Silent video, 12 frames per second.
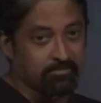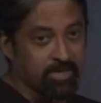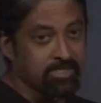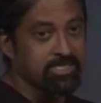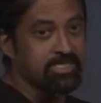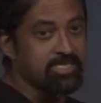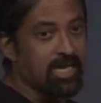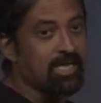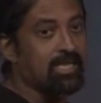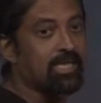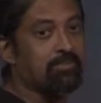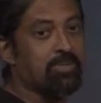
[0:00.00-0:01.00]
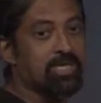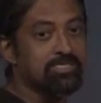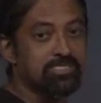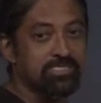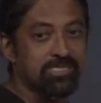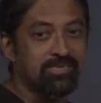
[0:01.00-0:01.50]
built-in dialing
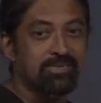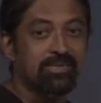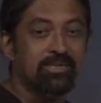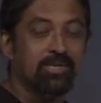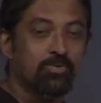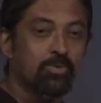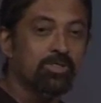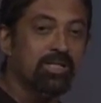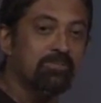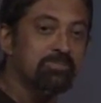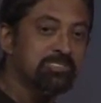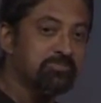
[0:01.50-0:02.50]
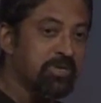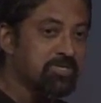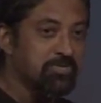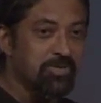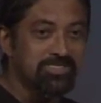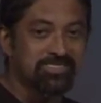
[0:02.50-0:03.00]
capacity will come and speak
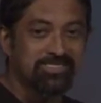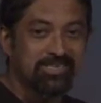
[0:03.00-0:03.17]
to us